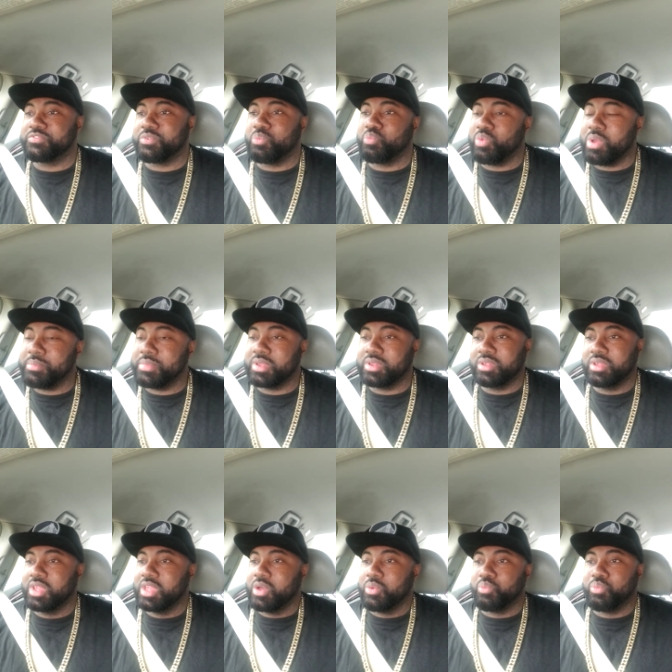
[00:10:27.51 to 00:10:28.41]
from women
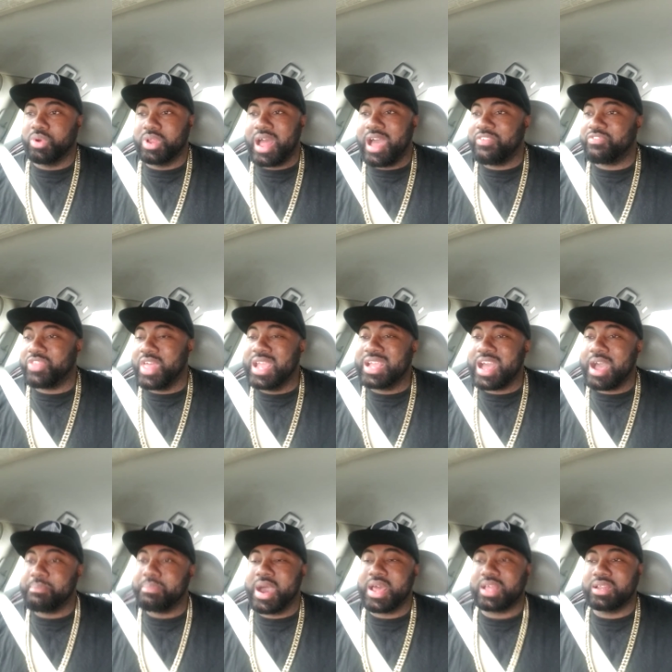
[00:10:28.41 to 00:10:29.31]
when I think I
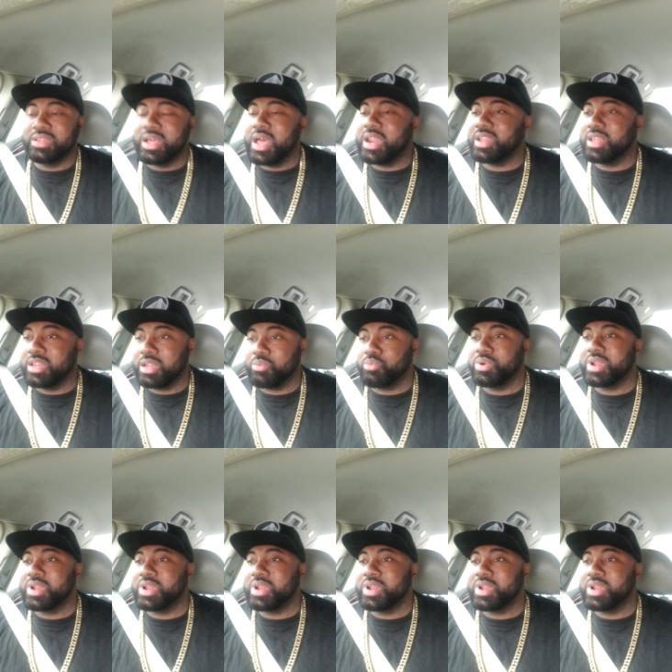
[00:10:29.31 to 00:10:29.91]
might have nutted and them.